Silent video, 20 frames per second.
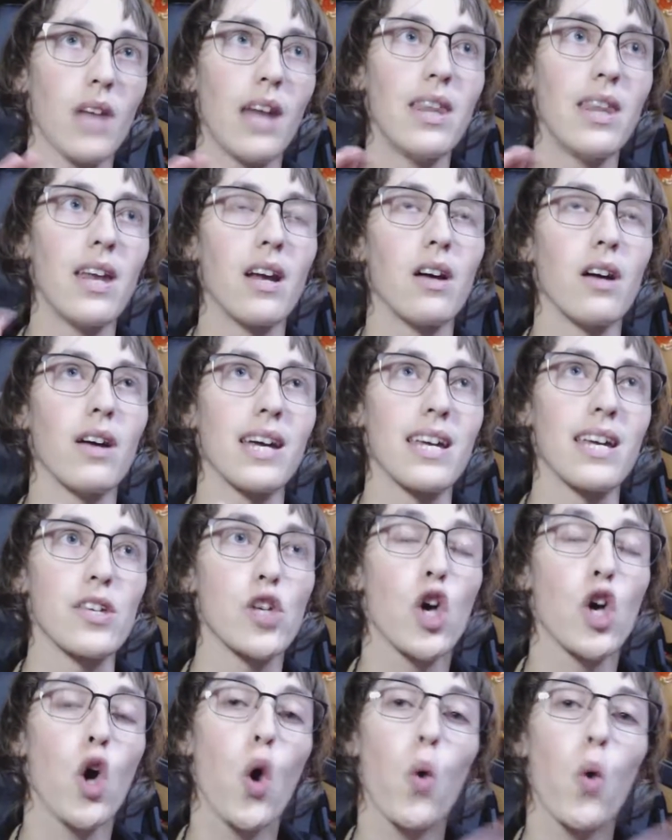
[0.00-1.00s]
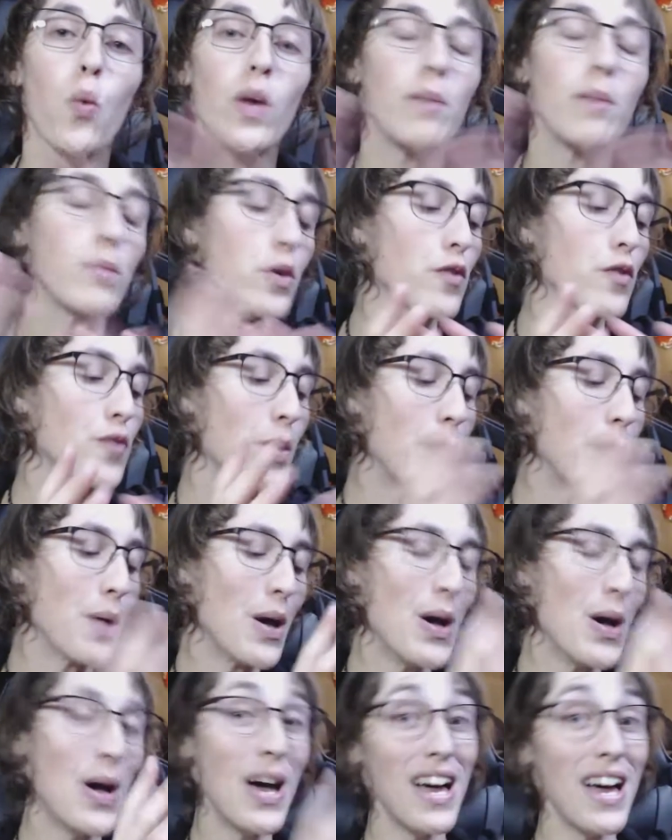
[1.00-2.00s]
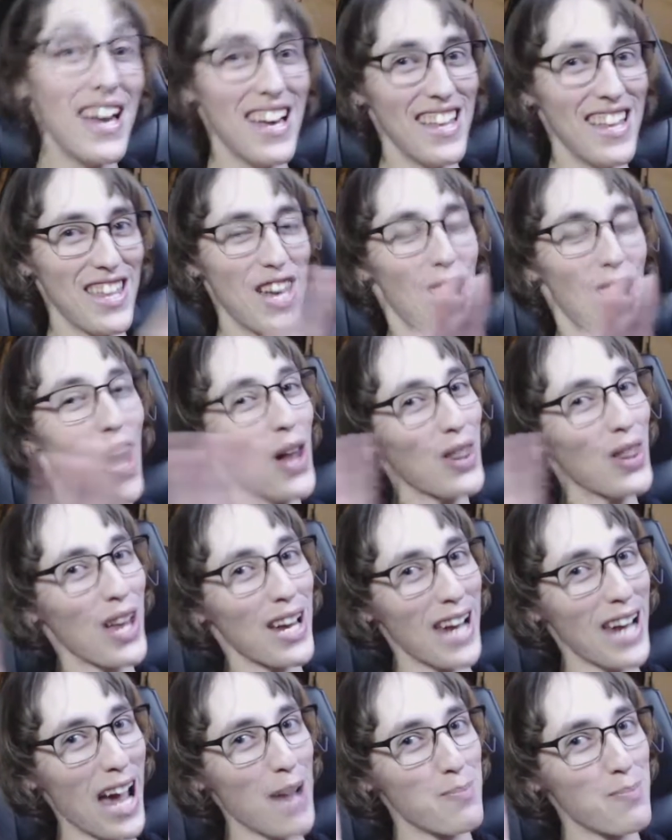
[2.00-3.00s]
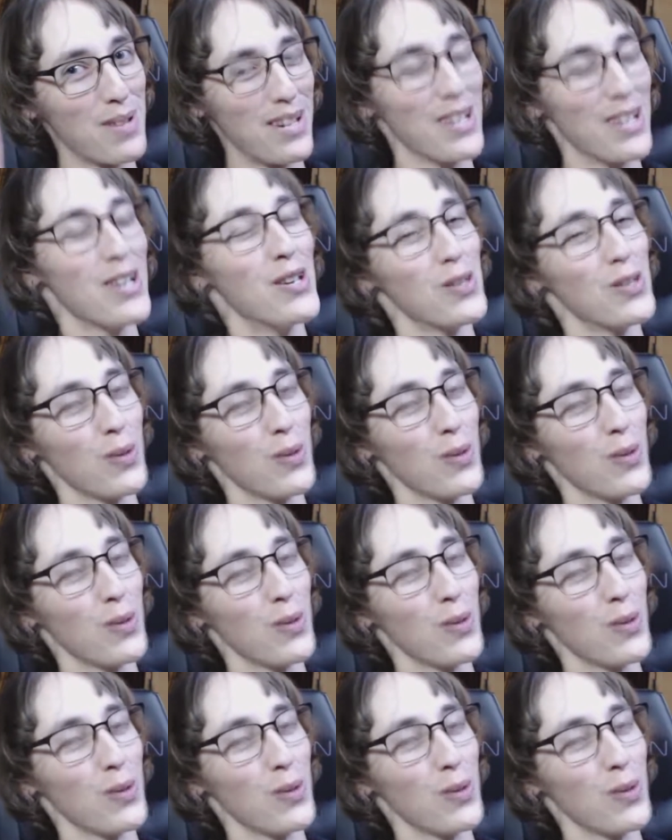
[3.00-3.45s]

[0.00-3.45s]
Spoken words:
and then I guess we moved from, a lot happened.